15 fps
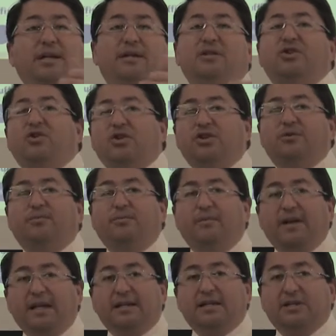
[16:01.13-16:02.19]
in the search,
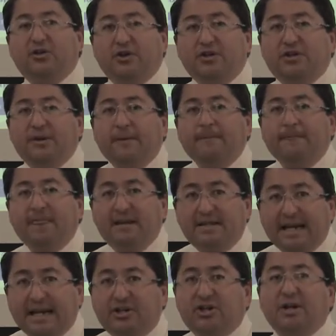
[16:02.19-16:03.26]
in the search
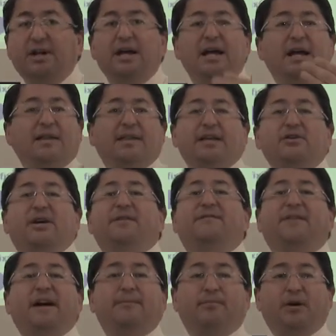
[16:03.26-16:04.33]
section that you can
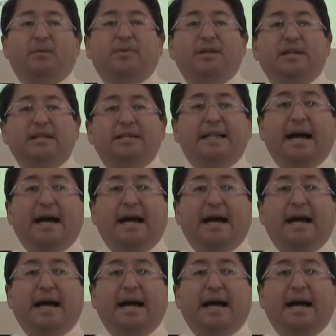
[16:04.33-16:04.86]
find properties